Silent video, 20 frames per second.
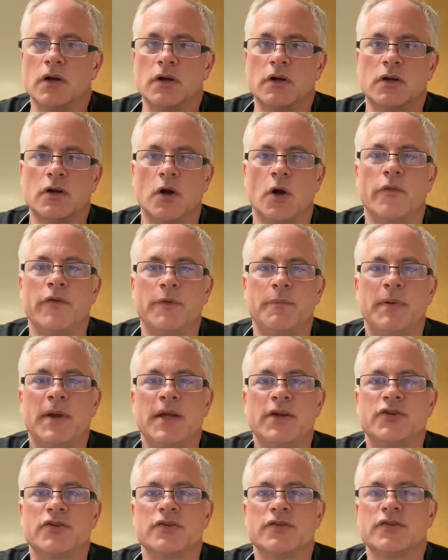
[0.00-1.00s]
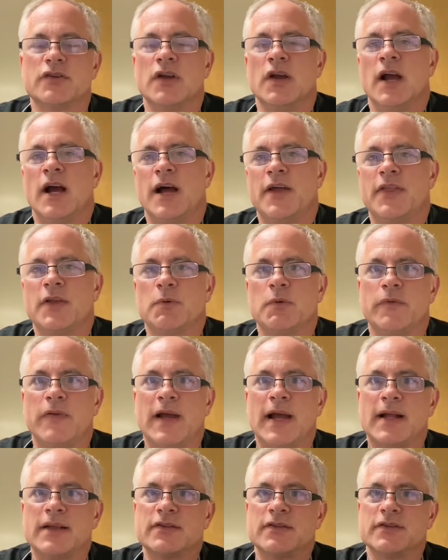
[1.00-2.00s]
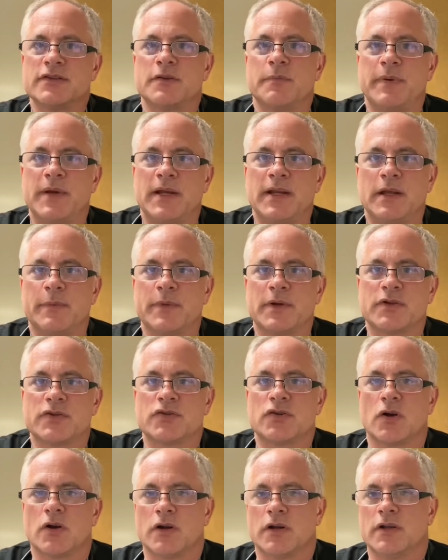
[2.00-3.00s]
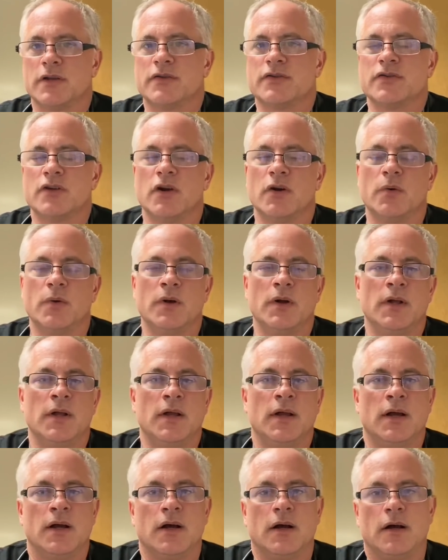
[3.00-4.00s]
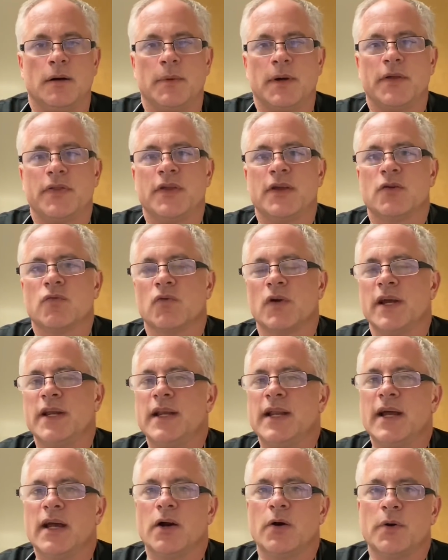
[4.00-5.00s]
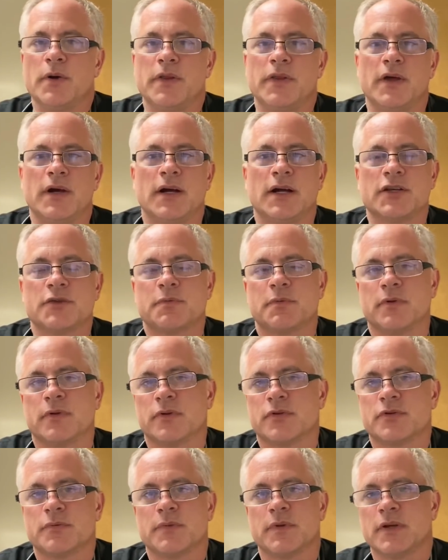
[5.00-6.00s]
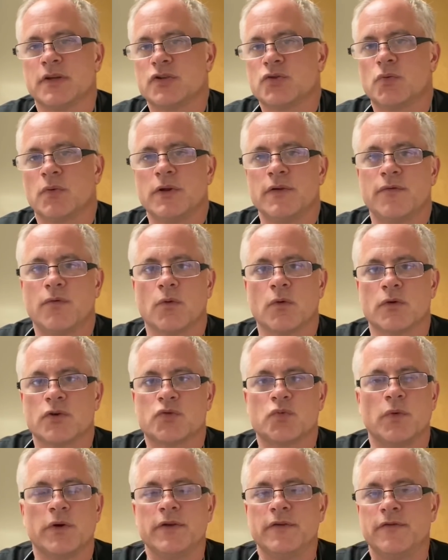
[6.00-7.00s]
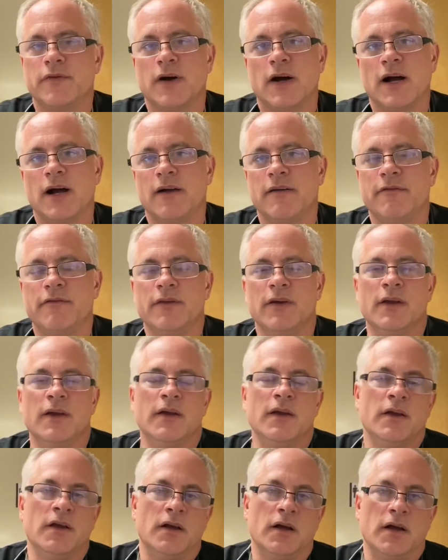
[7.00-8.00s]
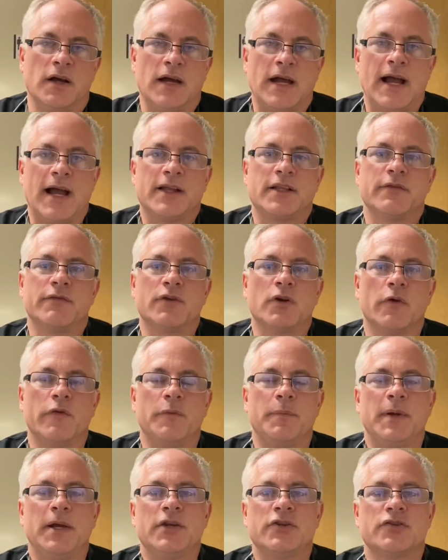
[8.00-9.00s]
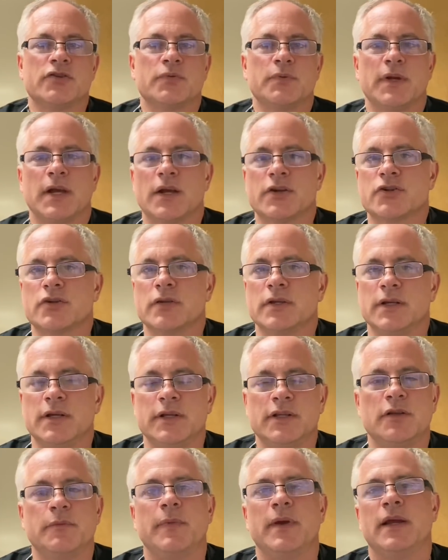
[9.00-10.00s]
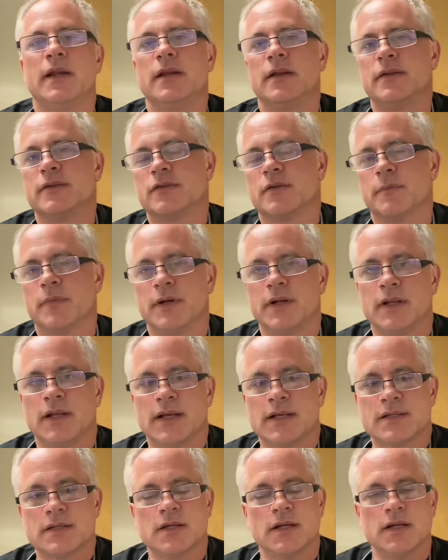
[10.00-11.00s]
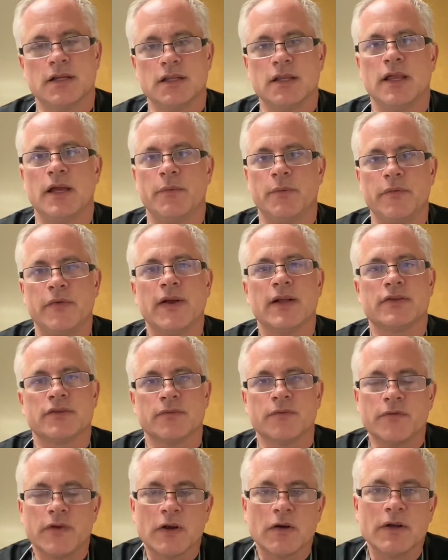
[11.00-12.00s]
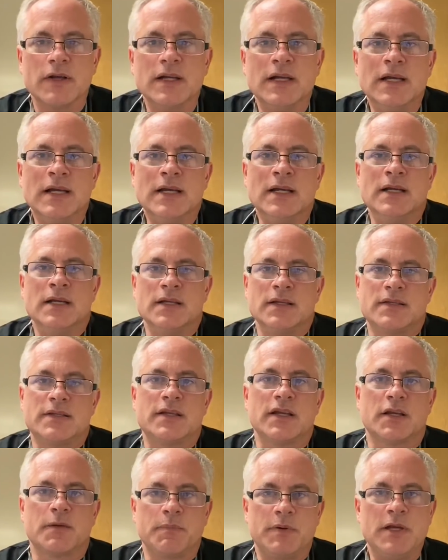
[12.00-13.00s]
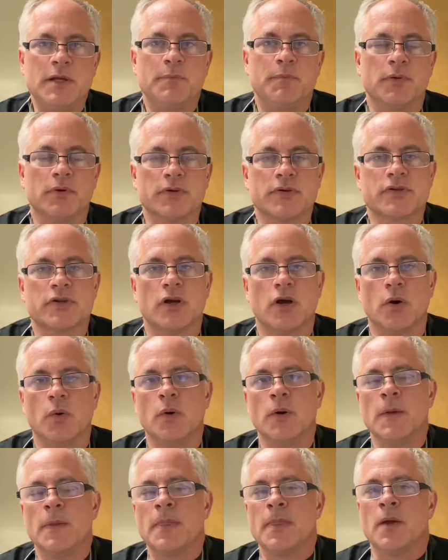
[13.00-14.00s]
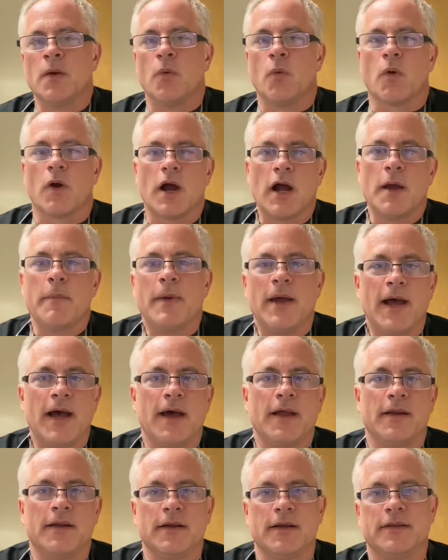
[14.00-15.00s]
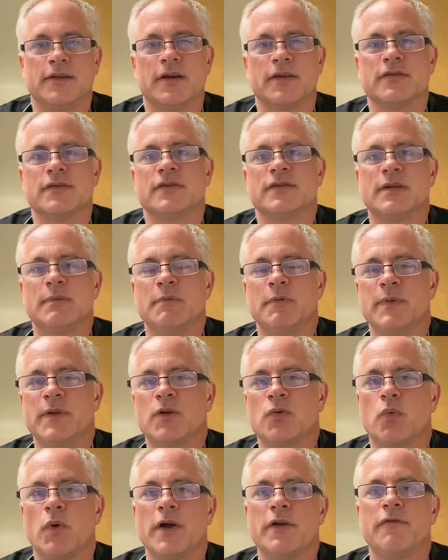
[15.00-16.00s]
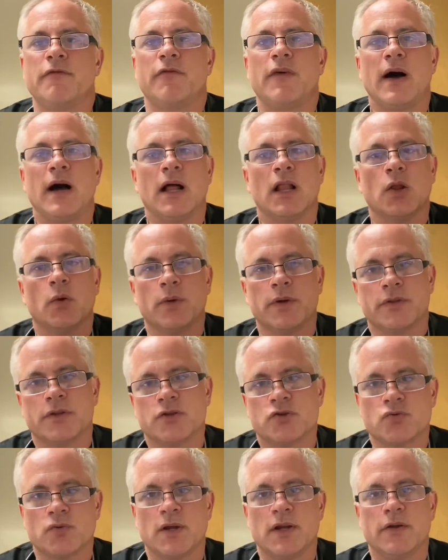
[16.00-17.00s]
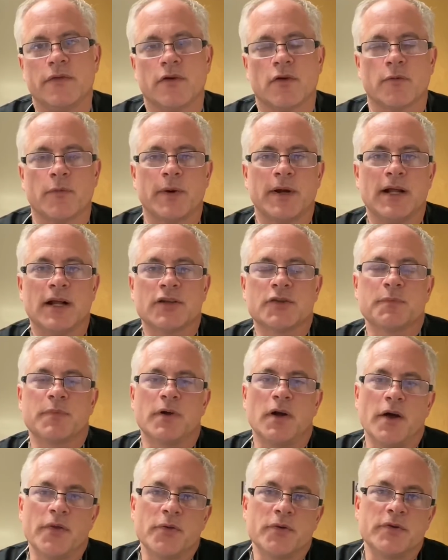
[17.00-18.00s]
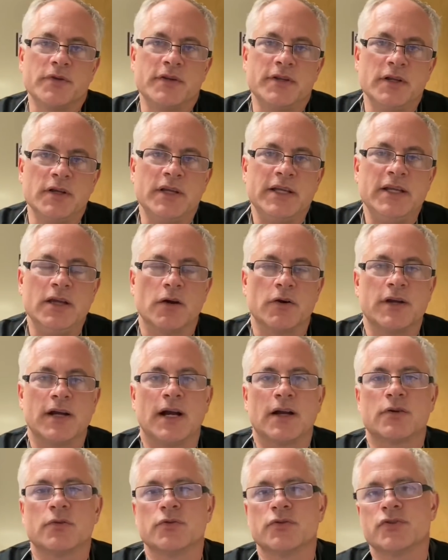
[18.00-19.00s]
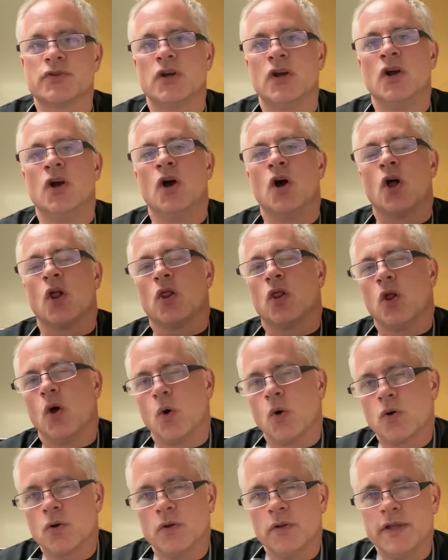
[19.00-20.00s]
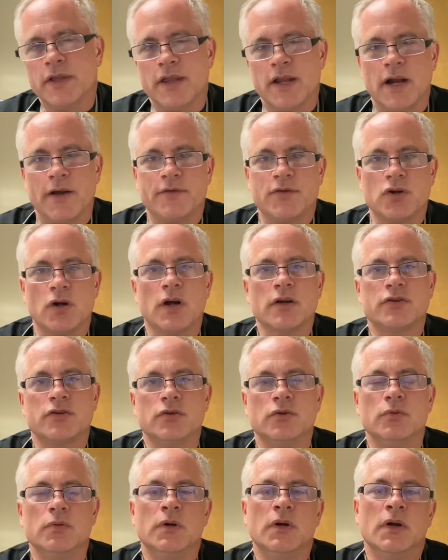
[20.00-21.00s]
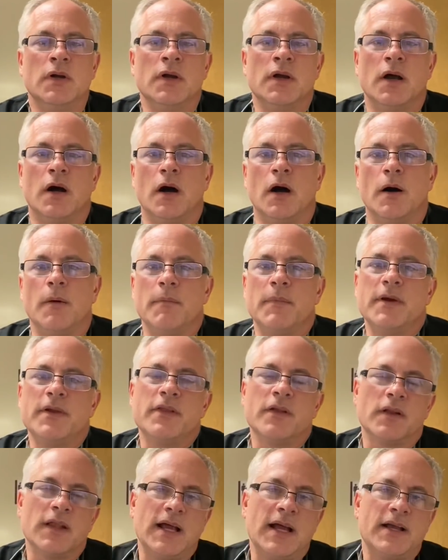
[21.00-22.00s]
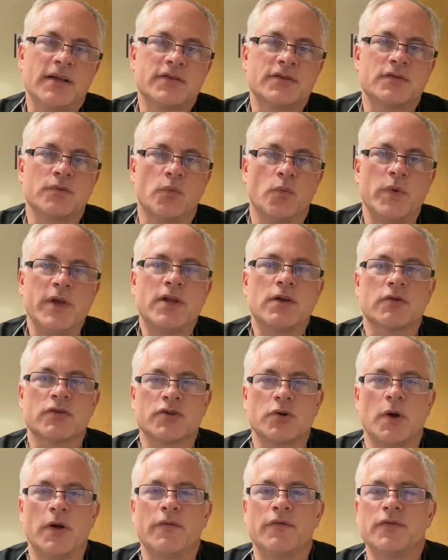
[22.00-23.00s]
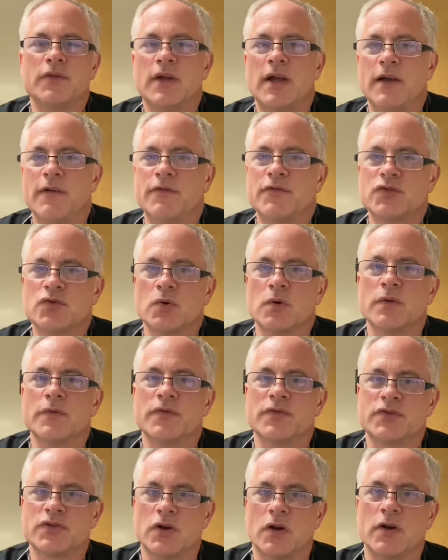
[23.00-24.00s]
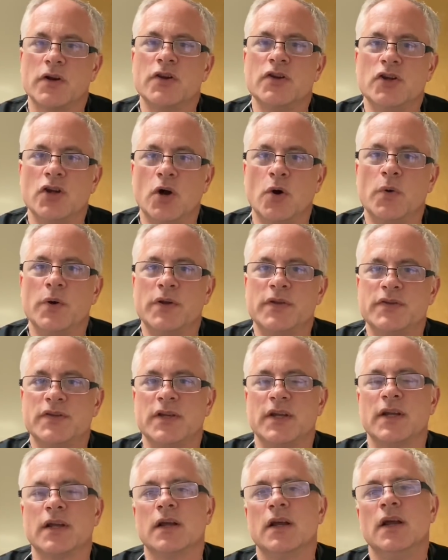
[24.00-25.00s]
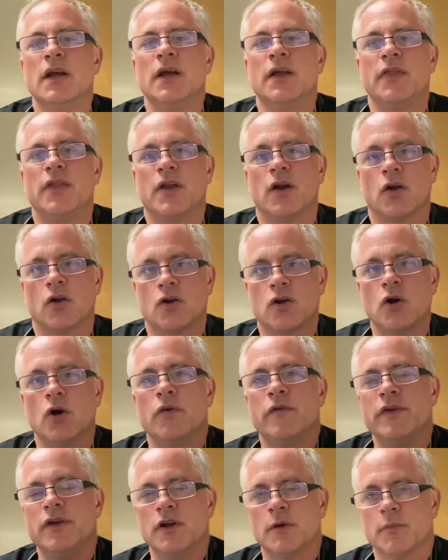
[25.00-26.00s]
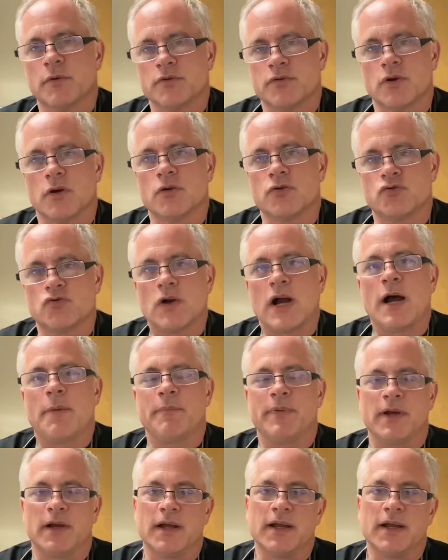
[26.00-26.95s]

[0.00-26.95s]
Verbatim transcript: COVID patients I think we've had since the pandemic started. So um, I think right now in the hospital, there's something like 24 or 25 uh, active COVID patients. We actually intubated somebody last night. We've had some very sick people. So where I'm at, it doesn't seem to be quite following the trend of everybody else. But other ER doctors locally that I've talked to um, in the last week or so have, have sort of started noticing that our COVID numbers are dropping.